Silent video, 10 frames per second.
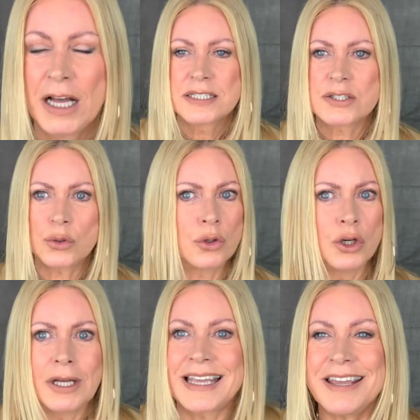So
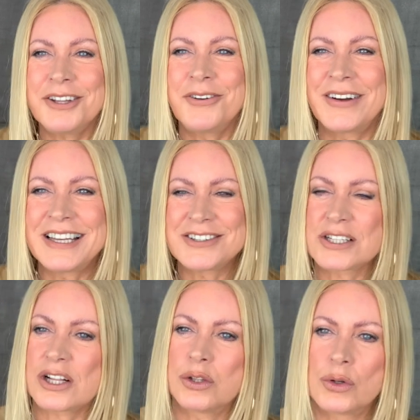keep the windows
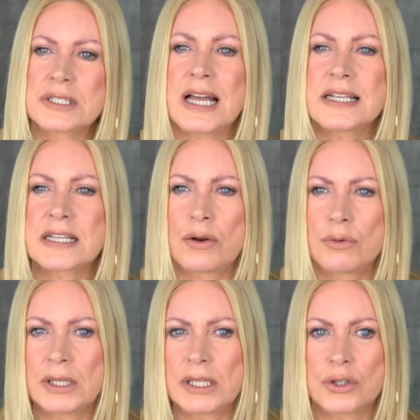closed. That's a
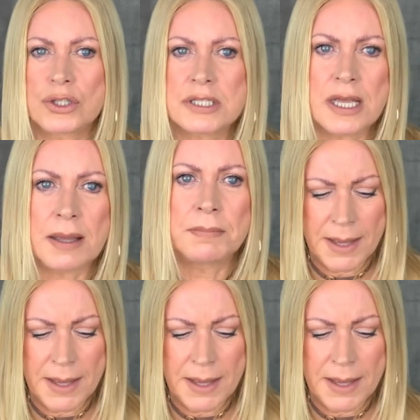really good tip.